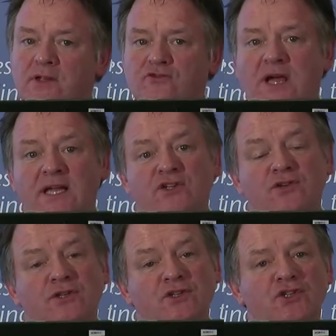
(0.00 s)
trying
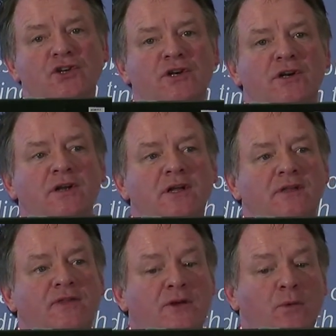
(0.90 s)
to ensure
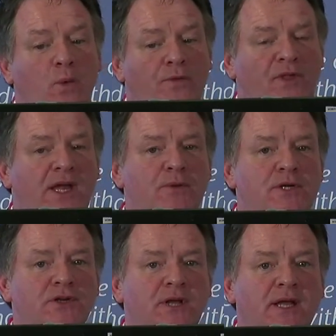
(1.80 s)
that what they were
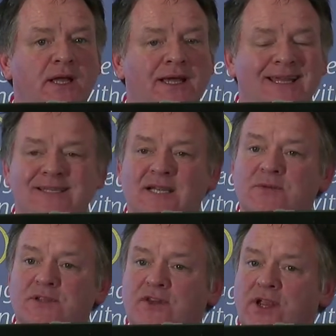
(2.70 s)
doing in
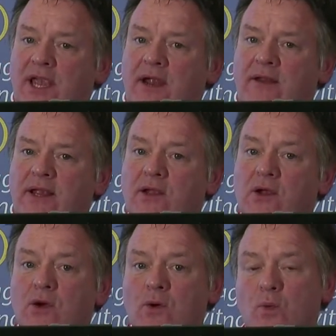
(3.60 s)
terms of their caring
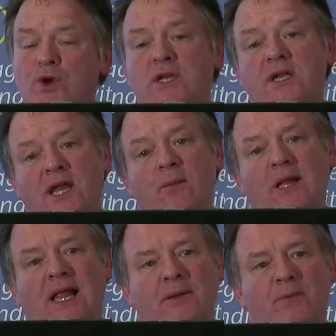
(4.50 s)
would
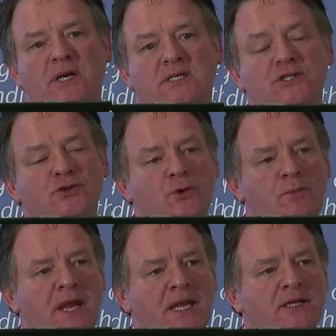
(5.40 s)
enable that person to
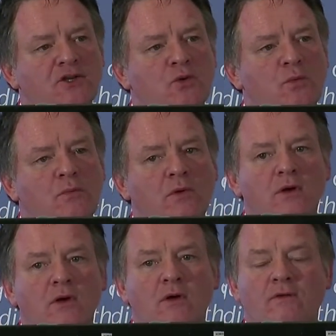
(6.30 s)
remain at home
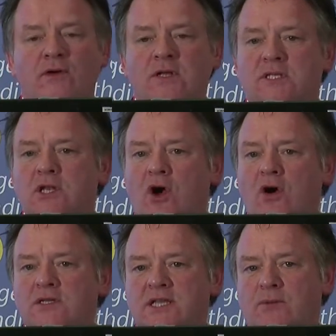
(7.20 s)
for as
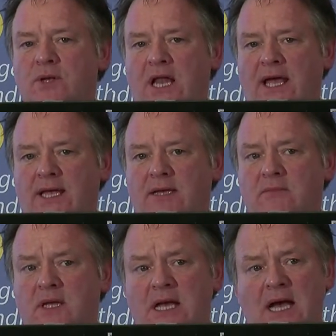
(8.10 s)
long as they would like.
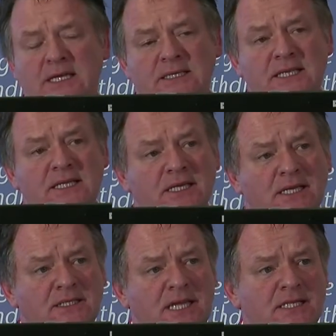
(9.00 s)
And indeed, the
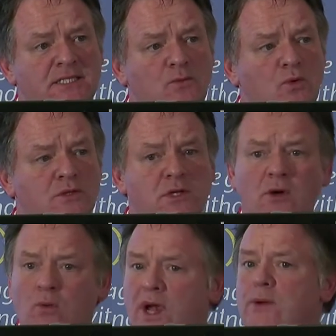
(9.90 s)
contention was
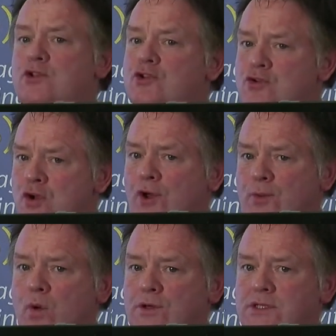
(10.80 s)
why would you not
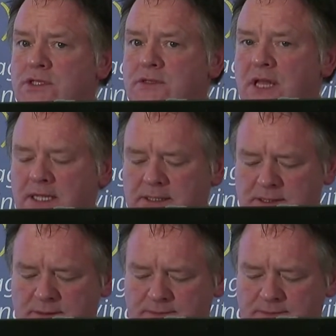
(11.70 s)
want to do that?